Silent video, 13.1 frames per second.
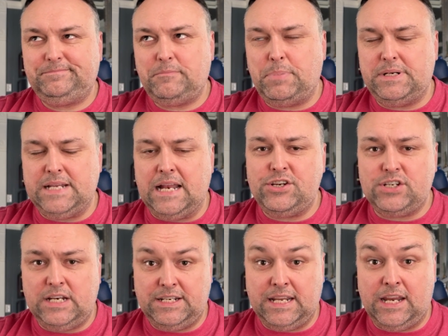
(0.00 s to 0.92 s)

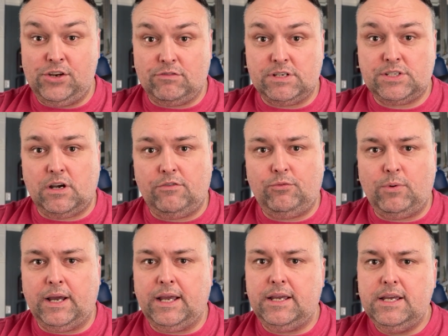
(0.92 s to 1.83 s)
potentially dangerous
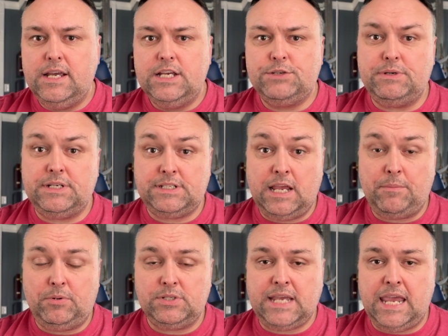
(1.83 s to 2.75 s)
software. So it
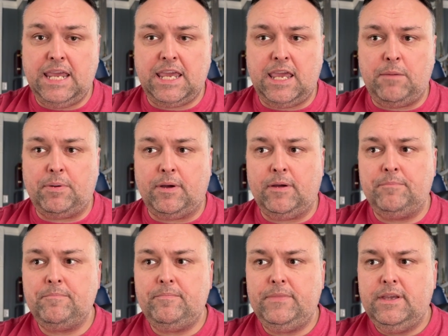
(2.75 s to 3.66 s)
disables Gatekeeper,
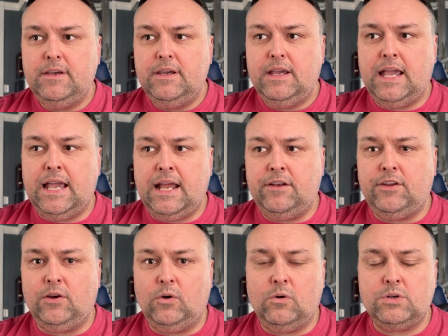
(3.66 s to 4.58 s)
and
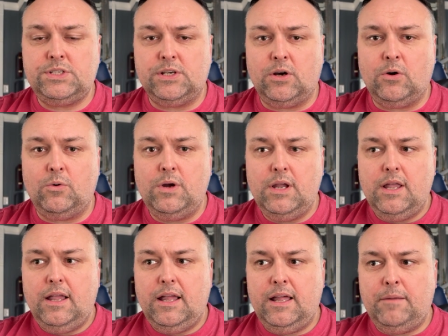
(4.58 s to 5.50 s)
it also
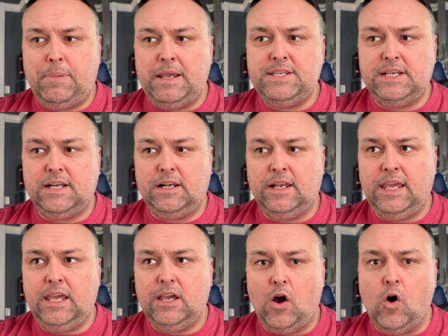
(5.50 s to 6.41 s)

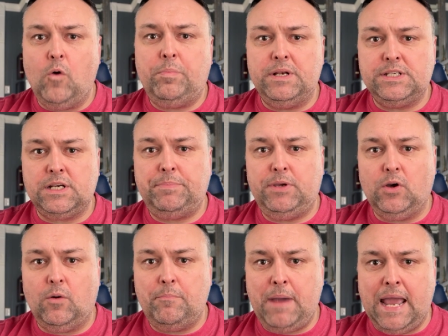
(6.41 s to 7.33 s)
basically opens up
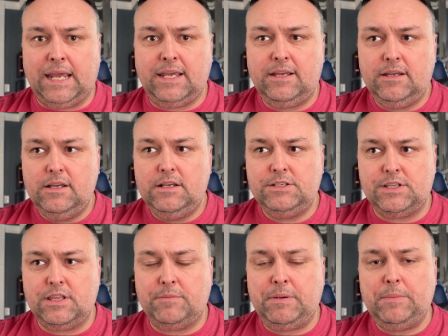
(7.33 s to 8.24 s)
your Mac so
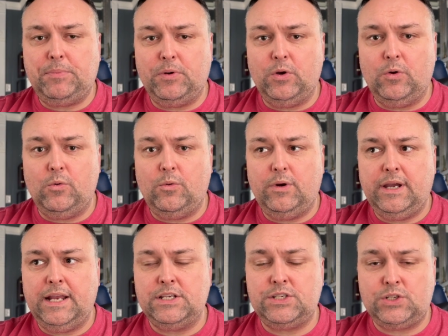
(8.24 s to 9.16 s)
that the people who
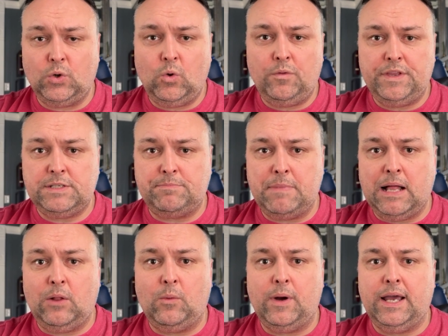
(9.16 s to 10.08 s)
install this
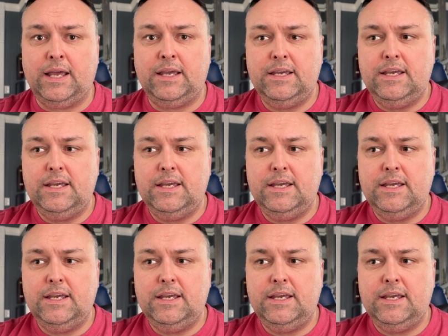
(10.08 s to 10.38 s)
malware